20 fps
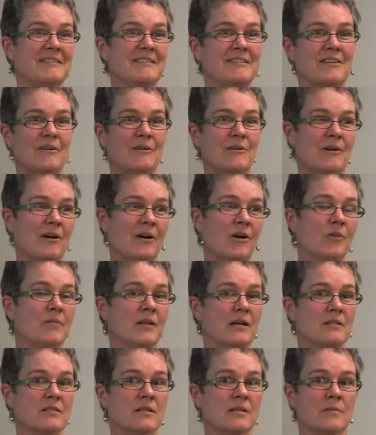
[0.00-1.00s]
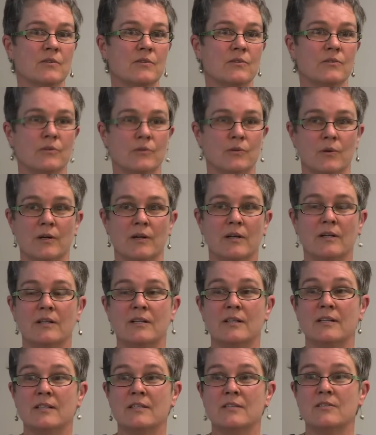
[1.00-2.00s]
So I hope that's come through quite
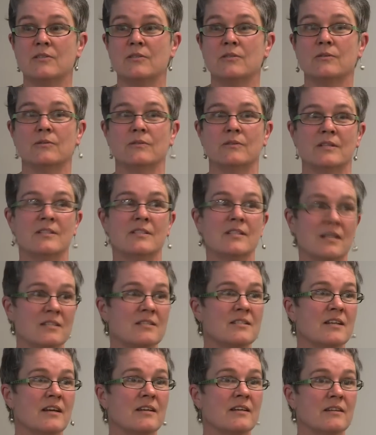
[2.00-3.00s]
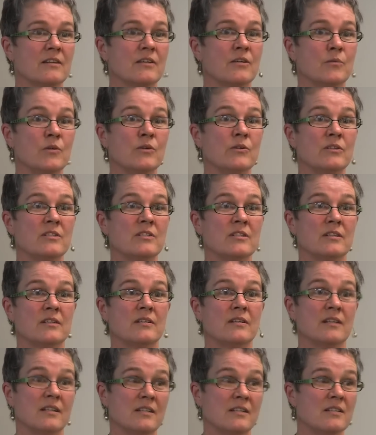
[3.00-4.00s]
clearly too. It does take a
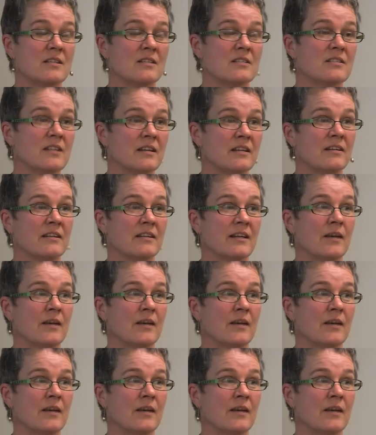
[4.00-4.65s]
community and it does take a